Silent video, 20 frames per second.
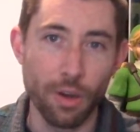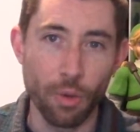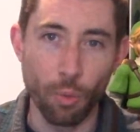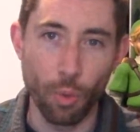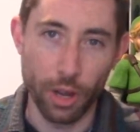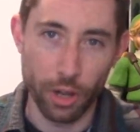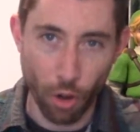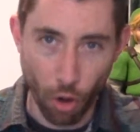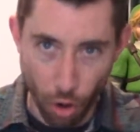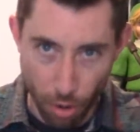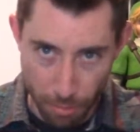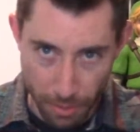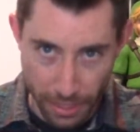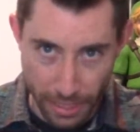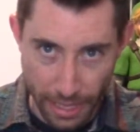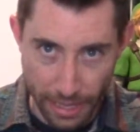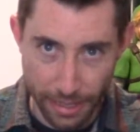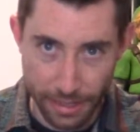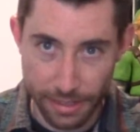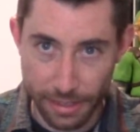when
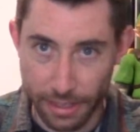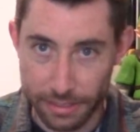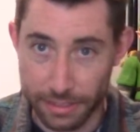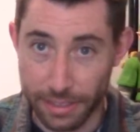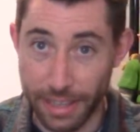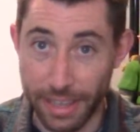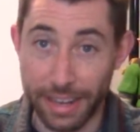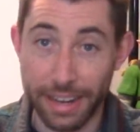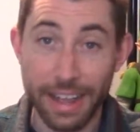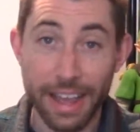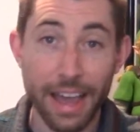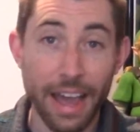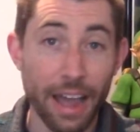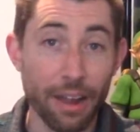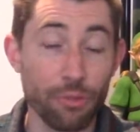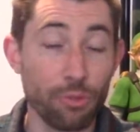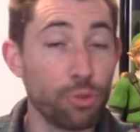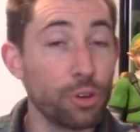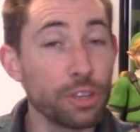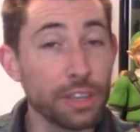Armageddon does hit.
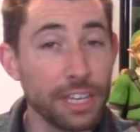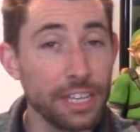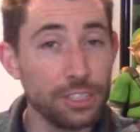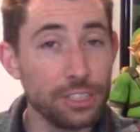I've really